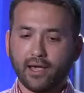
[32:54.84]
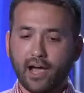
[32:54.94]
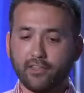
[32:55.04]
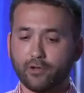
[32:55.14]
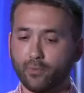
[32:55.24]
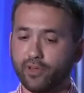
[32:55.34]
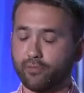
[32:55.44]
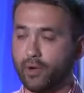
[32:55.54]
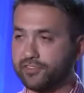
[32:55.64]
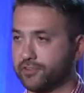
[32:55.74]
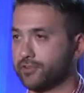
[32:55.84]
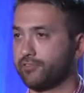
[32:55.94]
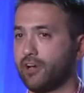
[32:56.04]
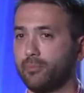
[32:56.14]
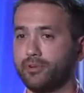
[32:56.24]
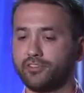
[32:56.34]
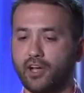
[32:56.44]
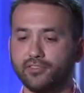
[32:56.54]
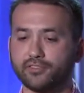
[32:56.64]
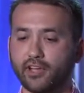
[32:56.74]
either with Western developers
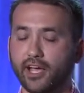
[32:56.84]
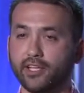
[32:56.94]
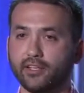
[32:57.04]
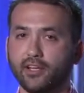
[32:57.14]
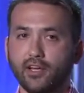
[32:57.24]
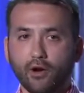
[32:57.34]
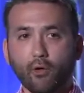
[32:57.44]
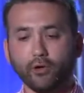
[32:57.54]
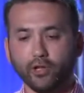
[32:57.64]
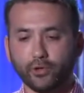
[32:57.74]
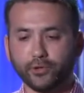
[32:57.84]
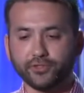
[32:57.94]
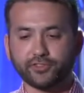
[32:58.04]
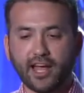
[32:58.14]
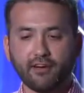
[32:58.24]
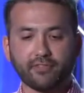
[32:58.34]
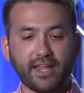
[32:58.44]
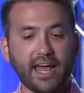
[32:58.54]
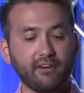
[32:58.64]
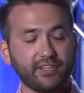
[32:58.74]
on site or local staff that
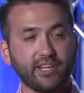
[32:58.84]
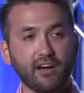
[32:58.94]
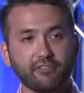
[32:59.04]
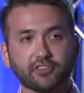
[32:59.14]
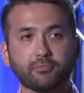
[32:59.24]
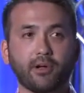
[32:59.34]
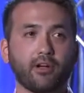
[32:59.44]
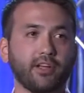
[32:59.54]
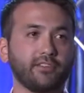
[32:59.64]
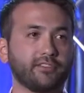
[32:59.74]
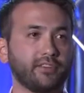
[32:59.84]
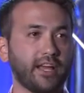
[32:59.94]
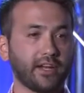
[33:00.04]
have enough experience and